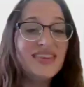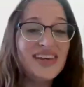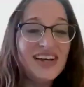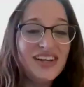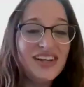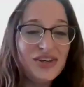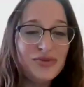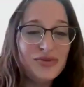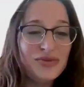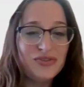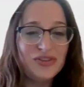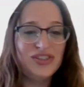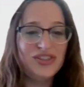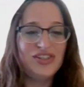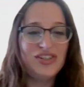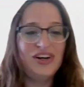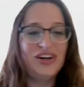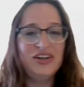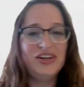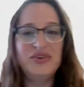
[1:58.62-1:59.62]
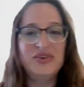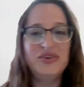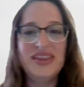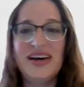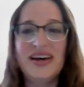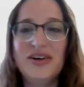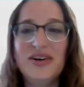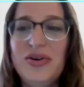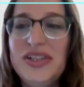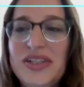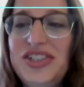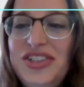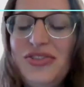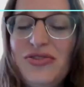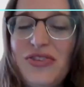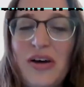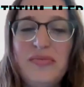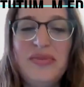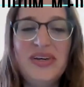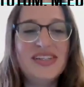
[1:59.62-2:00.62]
thank you for starting with that question,
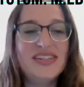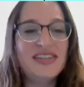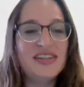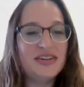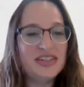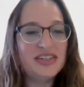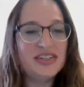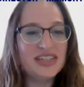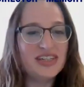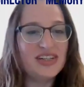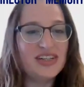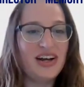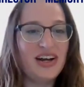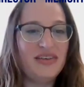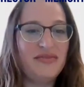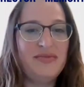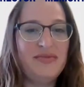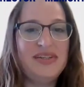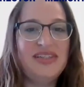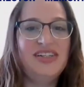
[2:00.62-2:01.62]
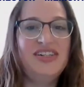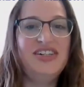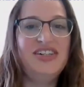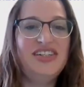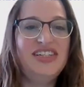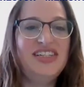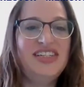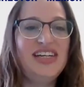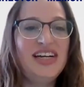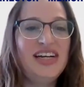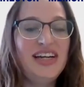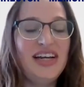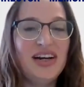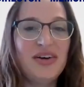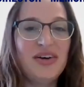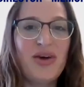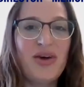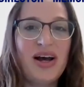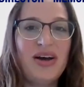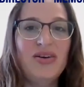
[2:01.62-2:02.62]
Rob, because there is a lot of misunderstanding
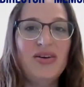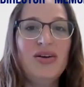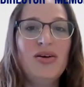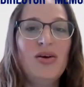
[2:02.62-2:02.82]
around